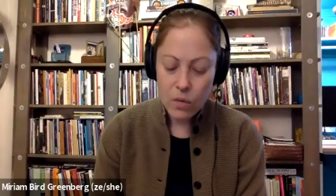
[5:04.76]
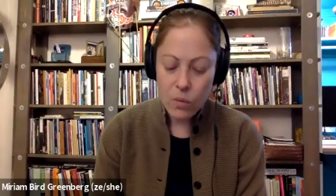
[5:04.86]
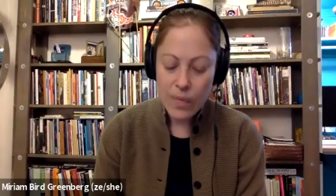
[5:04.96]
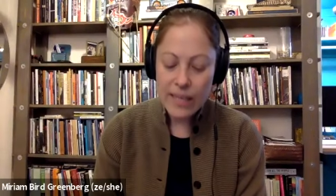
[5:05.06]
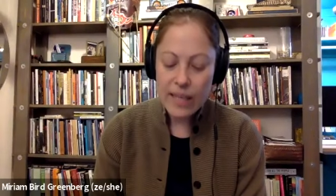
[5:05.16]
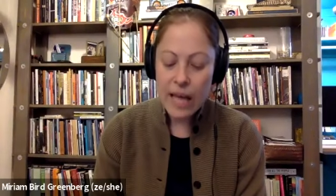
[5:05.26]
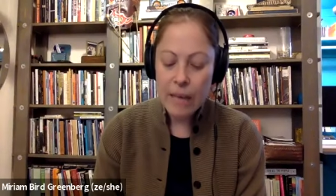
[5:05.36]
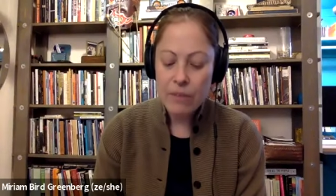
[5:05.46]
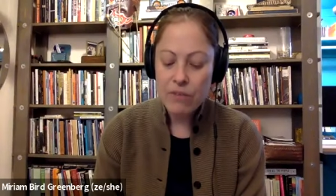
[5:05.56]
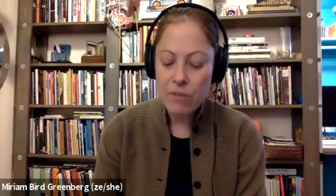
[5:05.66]
We
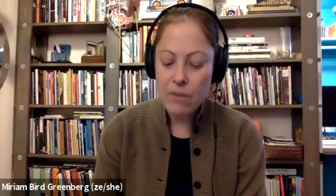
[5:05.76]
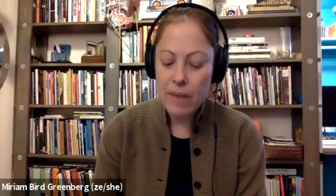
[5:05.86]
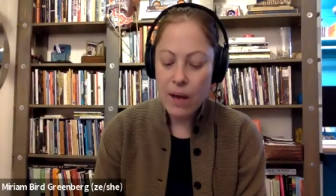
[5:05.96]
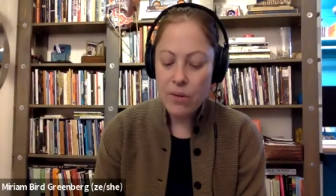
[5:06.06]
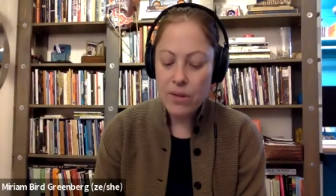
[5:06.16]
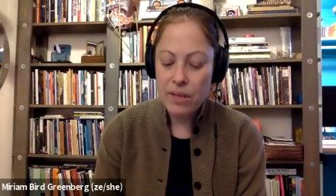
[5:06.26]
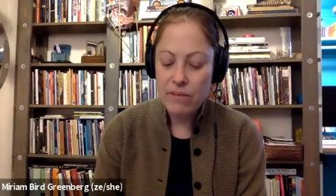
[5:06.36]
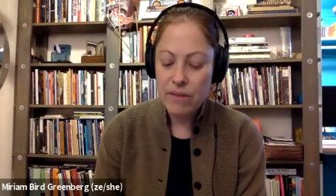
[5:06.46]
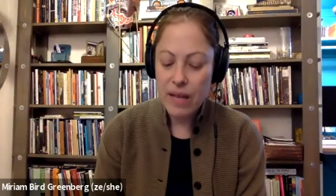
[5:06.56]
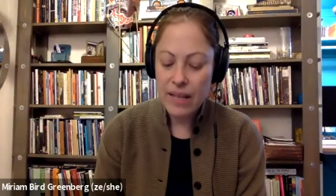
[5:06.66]
climbed from the mouth of
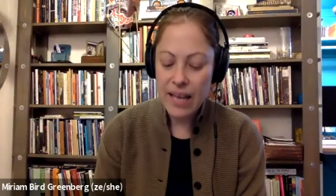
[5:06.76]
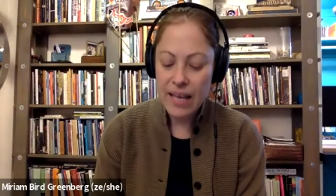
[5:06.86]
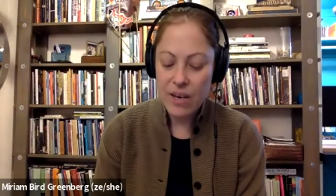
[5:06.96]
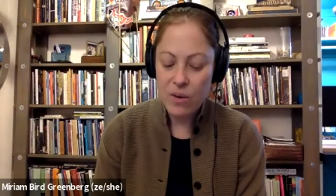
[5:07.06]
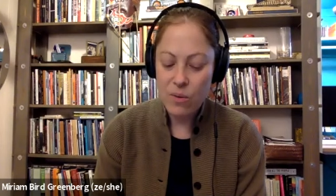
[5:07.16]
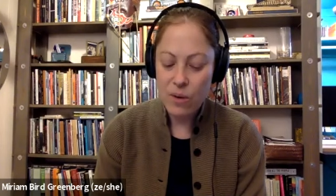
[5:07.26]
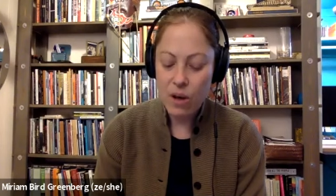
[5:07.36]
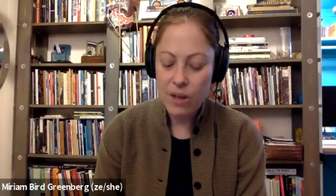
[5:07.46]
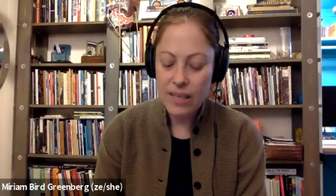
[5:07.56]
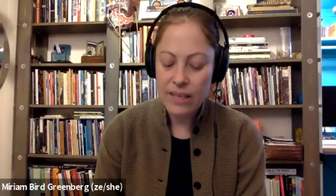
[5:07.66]
a volcano
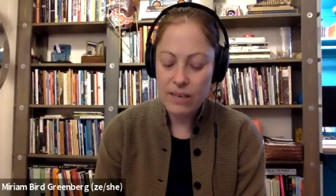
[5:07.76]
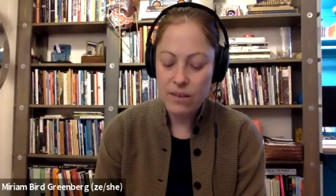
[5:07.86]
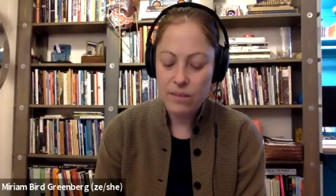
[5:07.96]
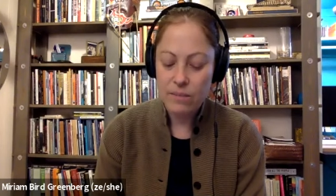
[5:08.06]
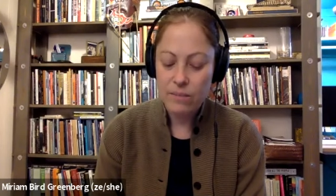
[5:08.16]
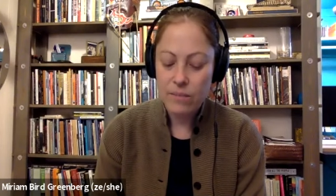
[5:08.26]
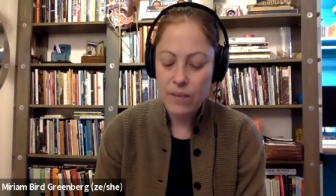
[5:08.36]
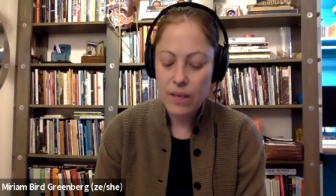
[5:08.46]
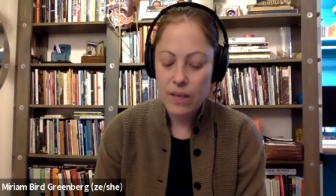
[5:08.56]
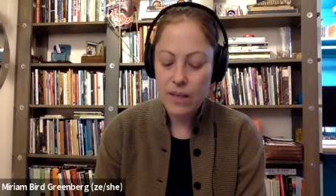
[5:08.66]
all year.
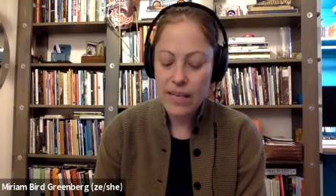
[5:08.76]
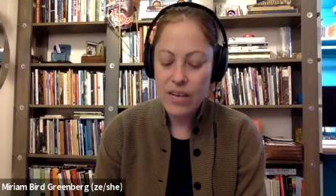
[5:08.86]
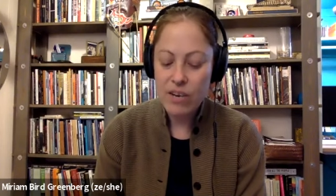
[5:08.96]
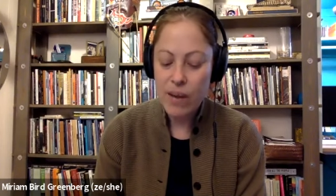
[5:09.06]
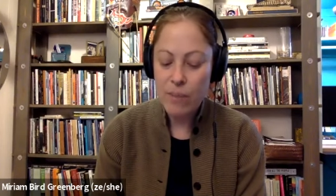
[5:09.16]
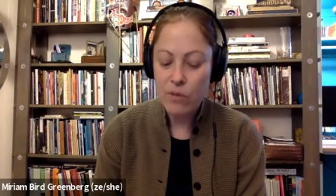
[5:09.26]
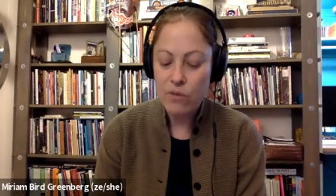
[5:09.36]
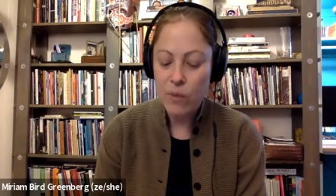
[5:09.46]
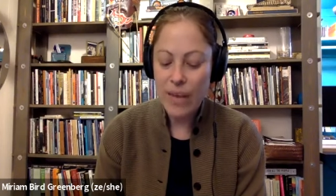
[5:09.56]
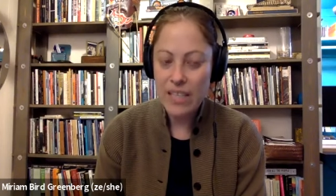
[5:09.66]
The year I
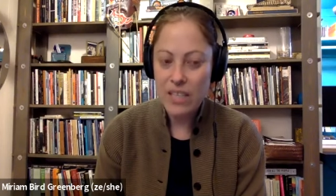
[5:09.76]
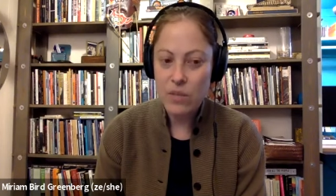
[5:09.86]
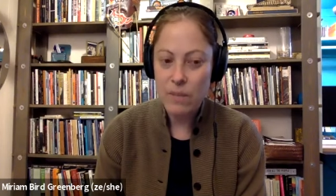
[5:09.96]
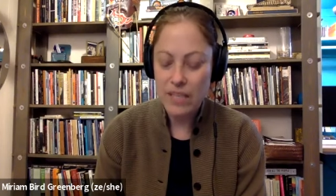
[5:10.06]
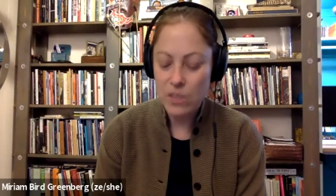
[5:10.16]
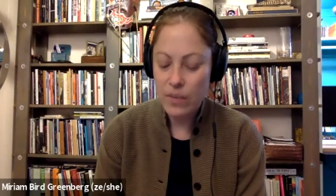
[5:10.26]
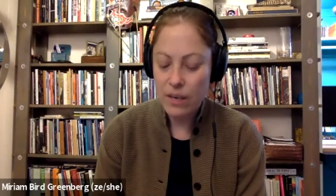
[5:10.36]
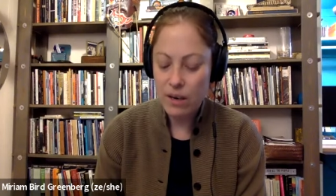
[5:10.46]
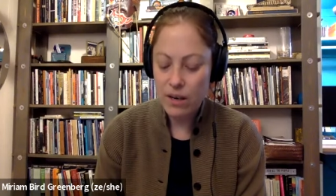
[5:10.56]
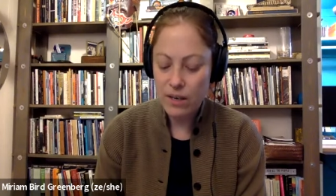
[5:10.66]
moved west with my
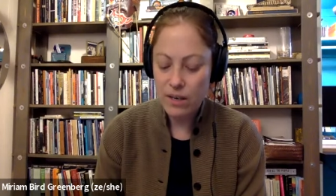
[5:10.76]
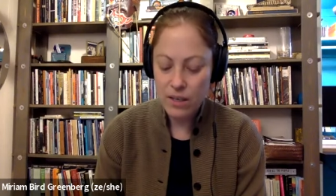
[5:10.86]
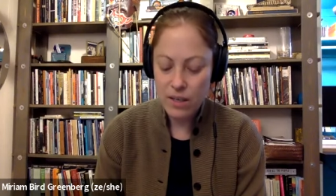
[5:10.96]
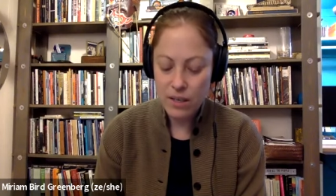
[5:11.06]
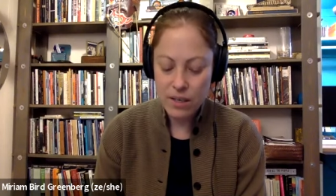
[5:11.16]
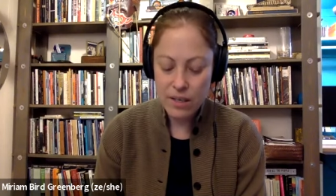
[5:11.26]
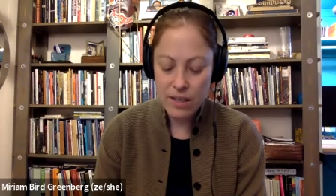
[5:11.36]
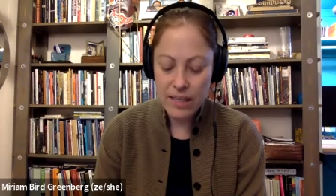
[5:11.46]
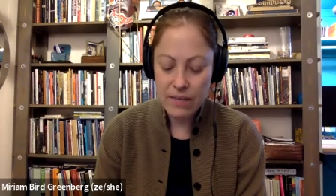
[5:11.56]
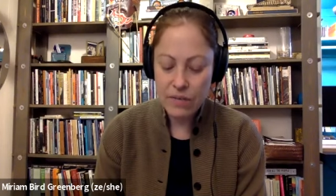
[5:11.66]
sweetheart, to
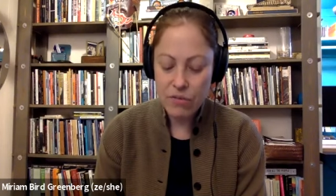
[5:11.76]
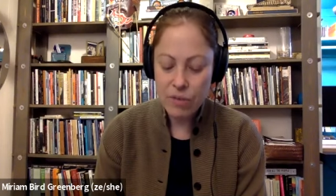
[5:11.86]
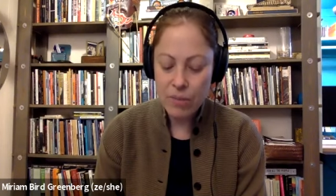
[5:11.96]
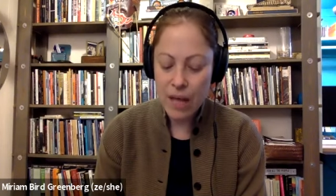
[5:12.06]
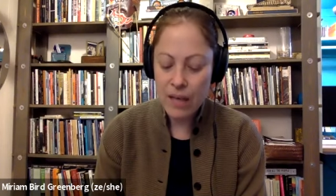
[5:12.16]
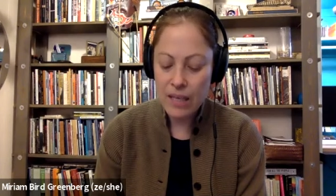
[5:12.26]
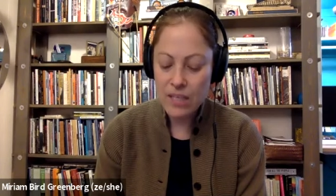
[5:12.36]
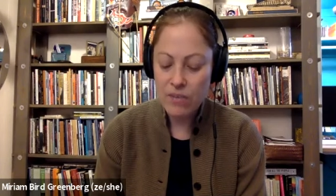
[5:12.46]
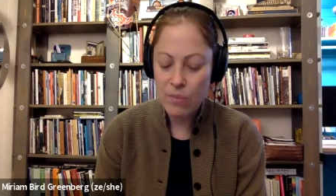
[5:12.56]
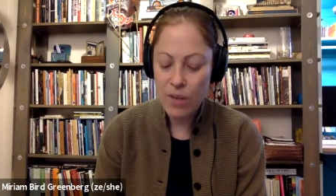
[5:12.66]
live three
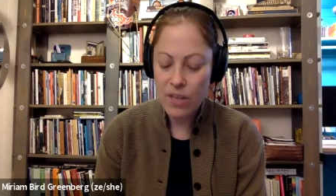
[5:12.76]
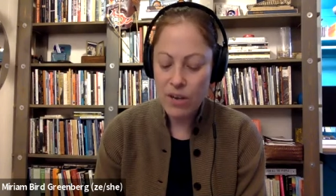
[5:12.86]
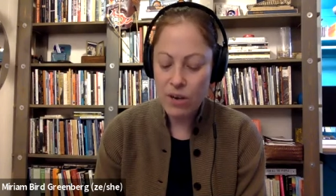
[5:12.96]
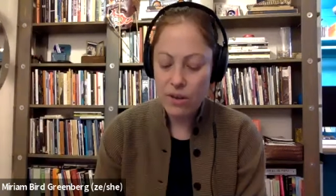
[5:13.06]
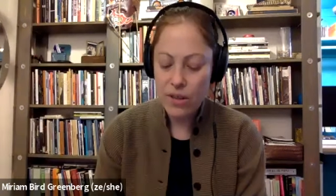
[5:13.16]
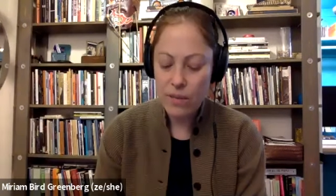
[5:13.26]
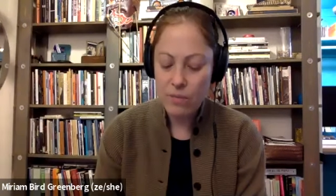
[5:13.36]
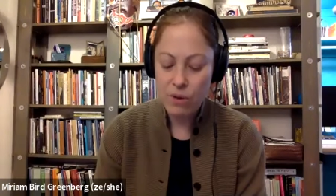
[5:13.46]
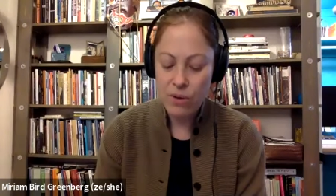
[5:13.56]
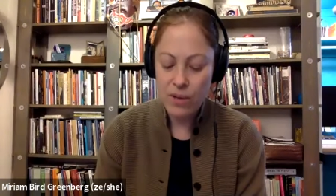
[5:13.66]
blocks from where the earth had
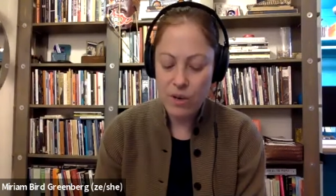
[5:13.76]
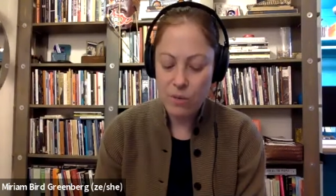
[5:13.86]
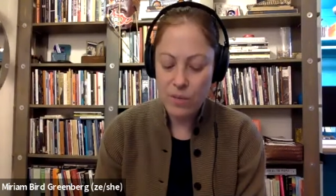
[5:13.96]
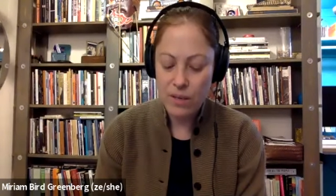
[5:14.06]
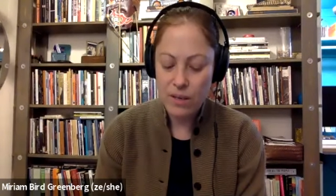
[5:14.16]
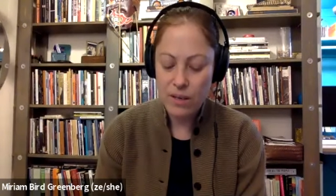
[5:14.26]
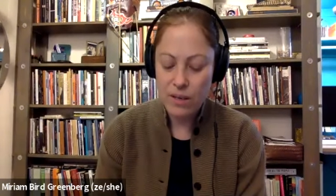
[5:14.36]
broken open.